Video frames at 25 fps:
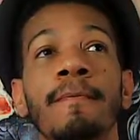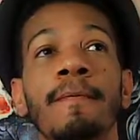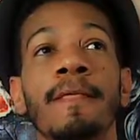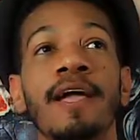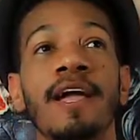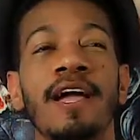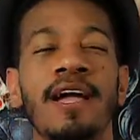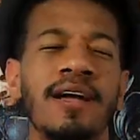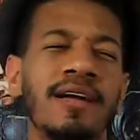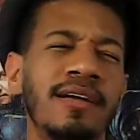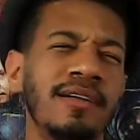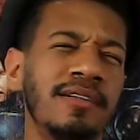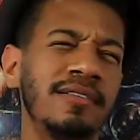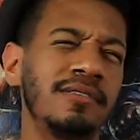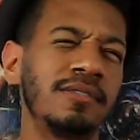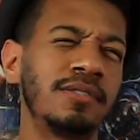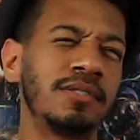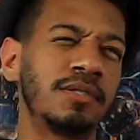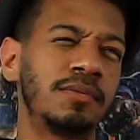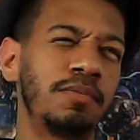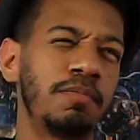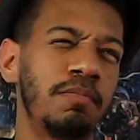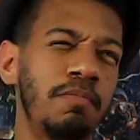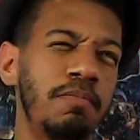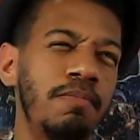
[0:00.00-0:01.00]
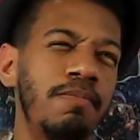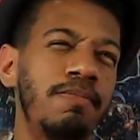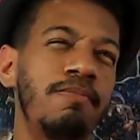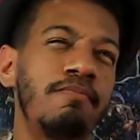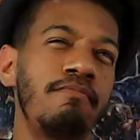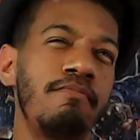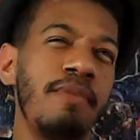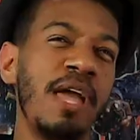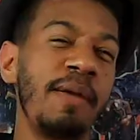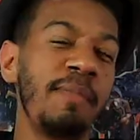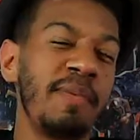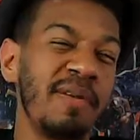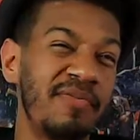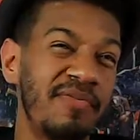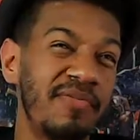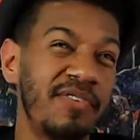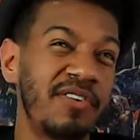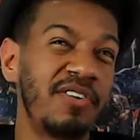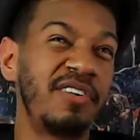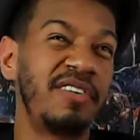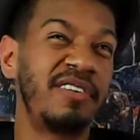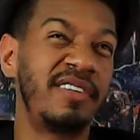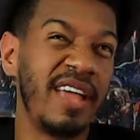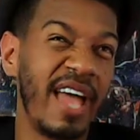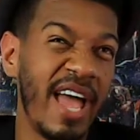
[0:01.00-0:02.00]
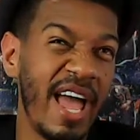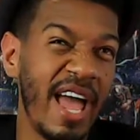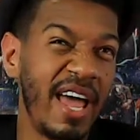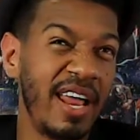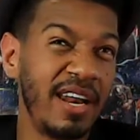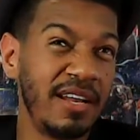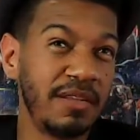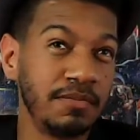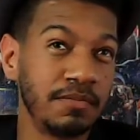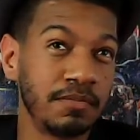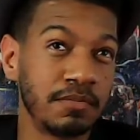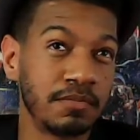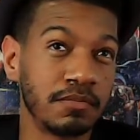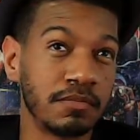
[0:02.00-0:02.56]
and maybe for them